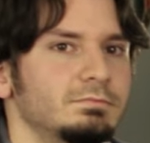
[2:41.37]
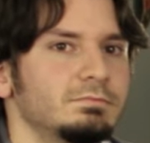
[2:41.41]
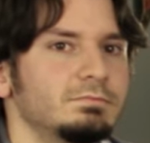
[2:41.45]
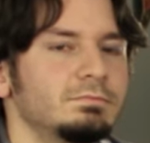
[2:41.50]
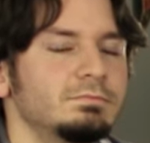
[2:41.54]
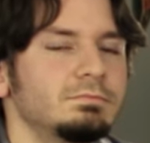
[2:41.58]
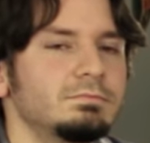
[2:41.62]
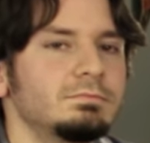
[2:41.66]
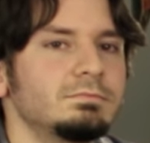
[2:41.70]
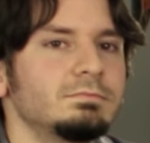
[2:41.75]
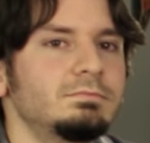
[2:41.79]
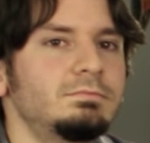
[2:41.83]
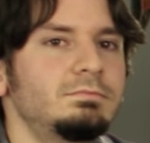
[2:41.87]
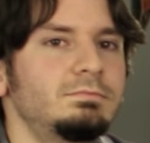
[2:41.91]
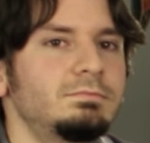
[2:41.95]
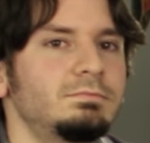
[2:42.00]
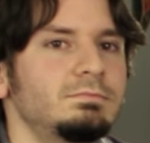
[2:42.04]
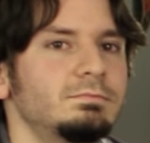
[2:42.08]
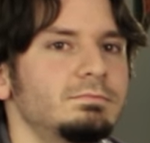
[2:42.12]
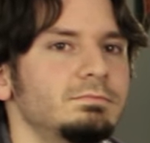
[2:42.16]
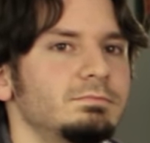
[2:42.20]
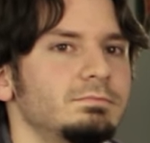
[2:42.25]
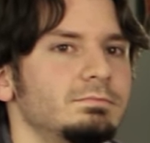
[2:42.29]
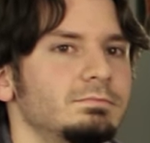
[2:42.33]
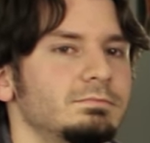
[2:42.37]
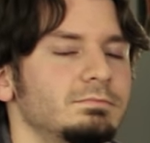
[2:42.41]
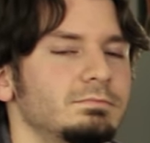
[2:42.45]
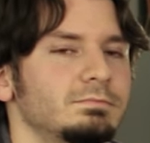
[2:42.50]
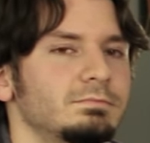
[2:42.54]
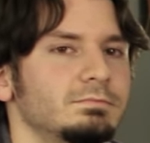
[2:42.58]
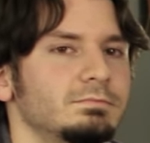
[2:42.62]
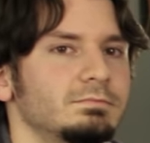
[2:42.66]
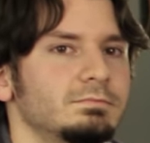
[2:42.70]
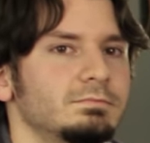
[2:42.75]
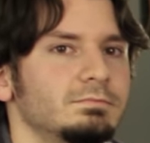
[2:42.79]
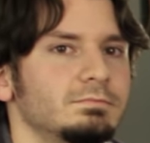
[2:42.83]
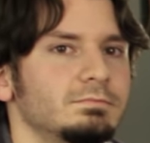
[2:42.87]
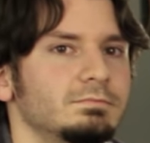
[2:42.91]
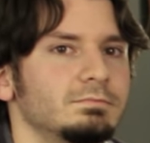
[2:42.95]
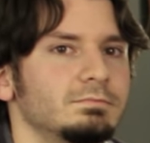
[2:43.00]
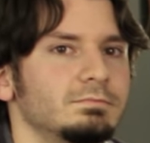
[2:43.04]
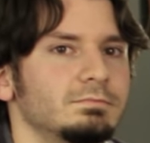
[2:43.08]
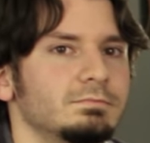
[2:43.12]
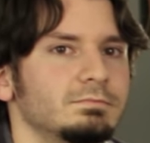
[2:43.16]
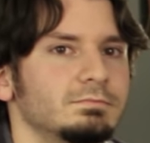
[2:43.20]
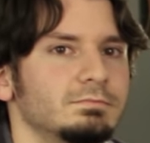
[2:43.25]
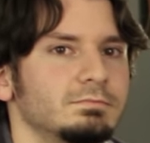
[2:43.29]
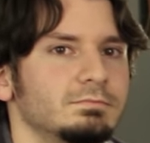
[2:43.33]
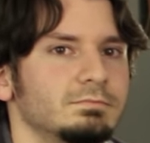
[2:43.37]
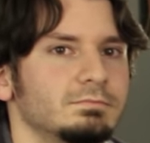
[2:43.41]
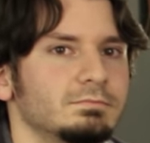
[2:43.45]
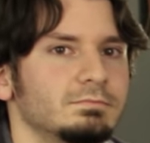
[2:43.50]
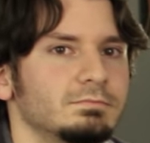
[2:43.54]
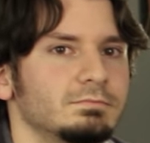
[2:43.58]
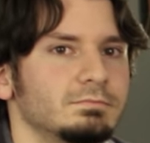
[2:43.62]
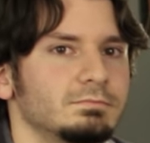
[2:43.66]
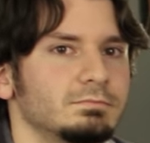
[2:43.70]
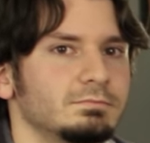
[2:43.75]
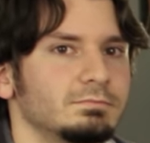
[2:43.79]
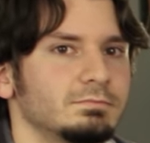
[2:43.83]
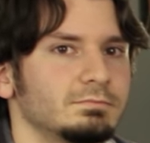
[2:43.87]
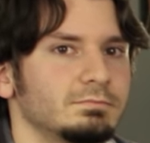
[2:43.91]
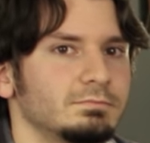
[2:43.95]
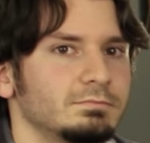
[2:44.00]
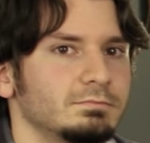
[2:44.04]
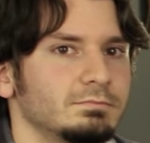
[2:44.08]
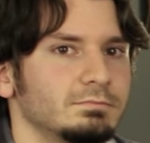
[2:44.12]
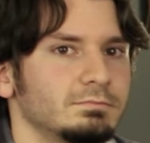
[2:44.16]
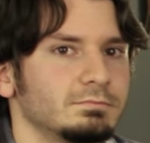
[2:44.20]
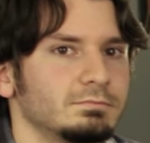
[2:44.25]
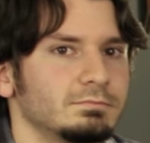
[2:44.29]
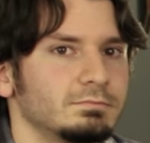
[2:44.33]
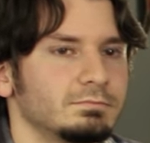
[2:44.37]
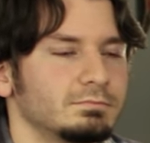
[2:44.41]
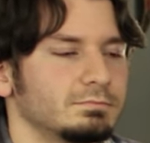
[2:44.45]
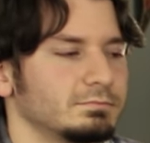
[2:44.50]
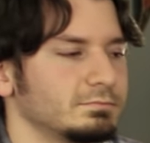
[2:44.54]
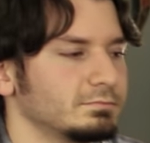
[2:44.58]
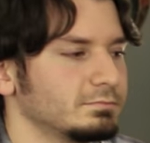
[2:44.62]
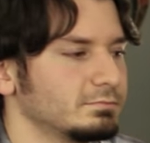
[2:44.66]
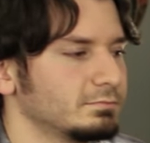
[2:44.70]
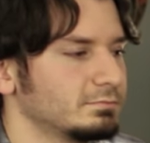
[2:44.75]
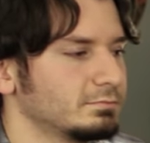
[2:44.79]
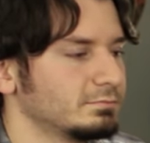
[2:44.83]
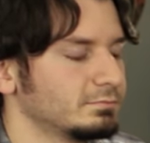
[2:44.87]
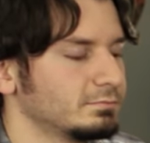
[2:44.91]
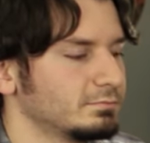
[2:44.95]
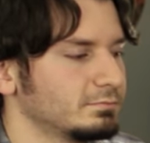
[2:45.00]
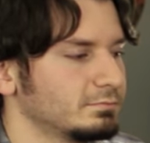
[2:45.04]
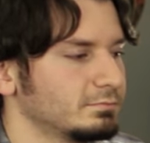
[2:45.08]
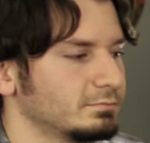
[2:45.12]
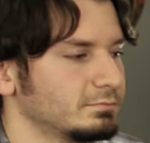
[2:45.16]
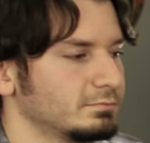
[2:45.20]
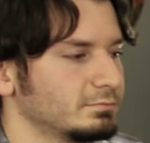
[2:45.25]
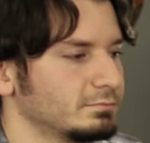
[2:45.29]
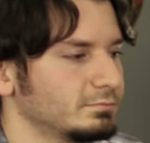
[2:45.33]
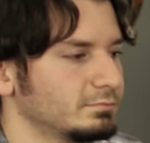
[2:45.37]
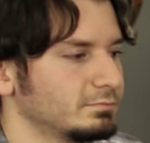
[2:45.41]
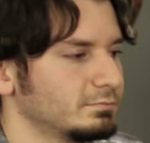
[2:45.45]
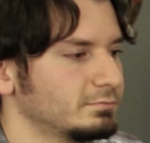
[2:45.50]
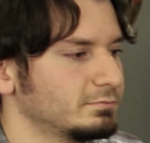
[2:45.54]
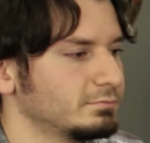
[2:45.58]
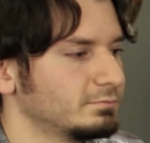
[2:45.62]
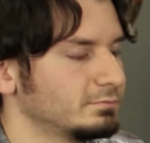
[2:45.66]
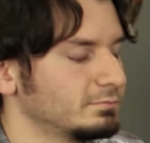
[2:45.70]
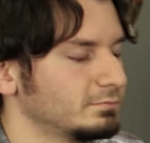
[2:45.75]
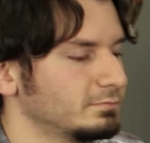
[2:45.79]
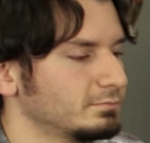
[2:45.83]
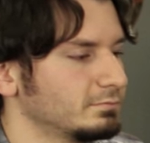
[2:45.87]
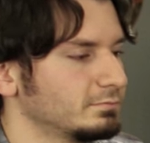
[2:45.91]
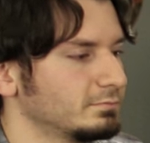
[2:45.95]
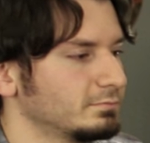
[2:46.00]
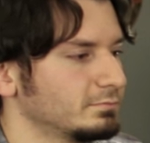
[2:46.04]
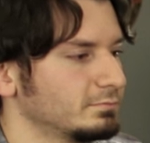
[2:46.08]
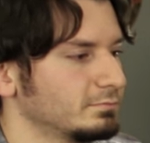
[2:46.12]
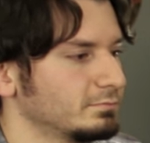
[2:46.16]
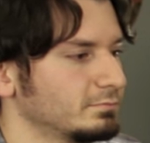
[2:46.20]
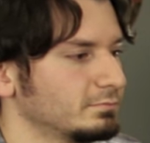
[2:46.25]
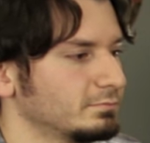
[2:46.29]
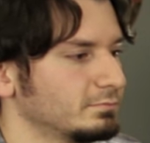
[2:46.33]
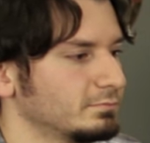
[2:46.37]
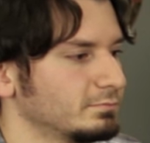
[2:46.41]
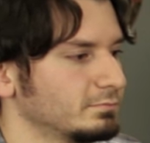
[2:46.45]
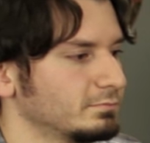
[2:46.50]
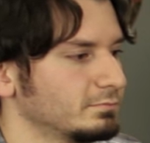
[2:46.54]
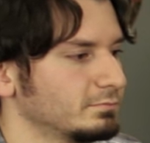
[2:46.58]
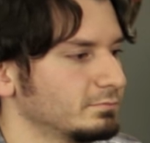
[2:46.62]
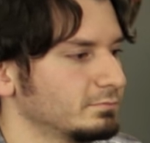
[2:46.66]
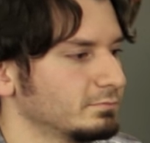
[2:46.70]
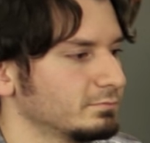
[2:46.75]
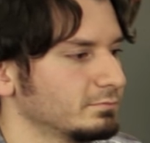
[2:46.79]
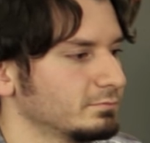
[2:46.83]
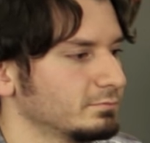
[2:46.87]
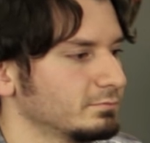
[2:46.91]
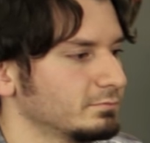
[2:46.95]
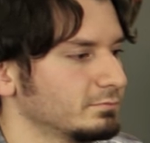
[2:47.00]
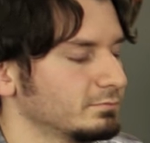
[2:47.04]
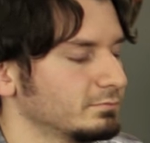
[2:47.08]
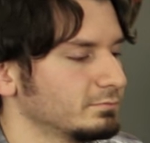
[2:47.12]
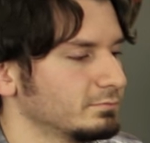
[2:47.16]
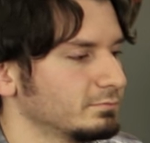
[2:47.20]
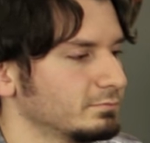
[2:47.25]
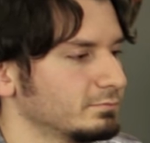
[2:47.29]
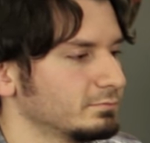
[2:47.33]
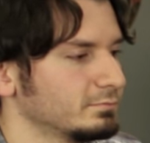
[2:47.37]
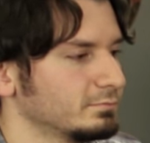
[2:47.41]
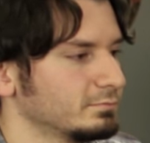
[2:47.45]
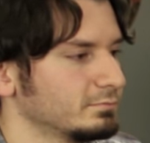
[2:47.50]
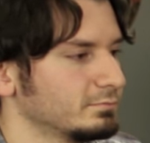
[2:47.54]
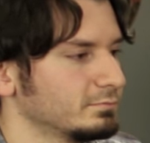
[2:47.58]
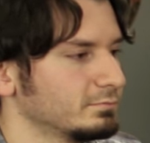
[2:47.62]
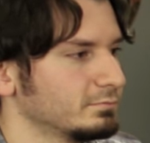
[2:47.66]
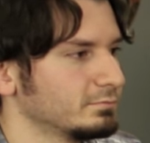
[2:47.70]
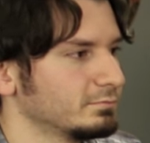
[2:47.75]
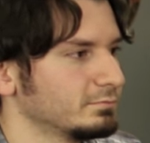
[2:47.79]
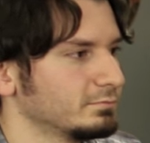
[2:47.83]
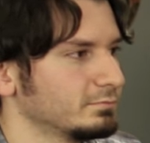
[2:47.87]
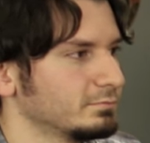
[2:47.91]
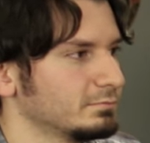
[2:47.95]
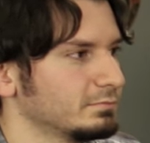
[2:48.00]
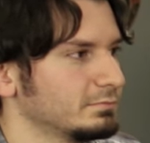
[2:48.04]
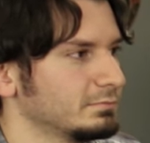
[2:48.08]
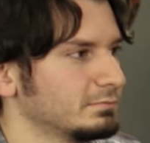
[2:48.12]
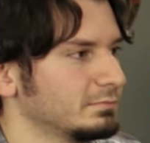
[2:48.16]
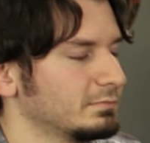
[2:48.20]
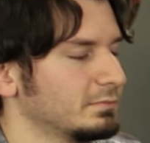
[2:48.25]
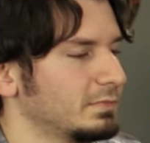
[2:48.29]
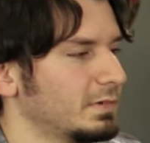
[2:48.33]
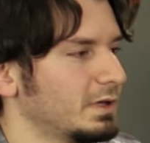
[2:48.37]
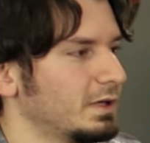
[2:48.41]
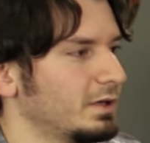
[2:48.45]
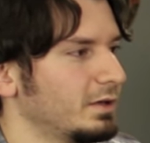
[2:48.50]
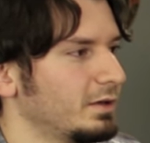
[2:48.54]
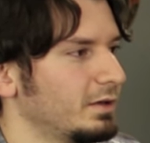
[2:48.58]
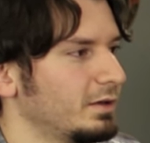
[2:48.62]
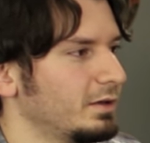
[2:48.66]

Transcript: (silent)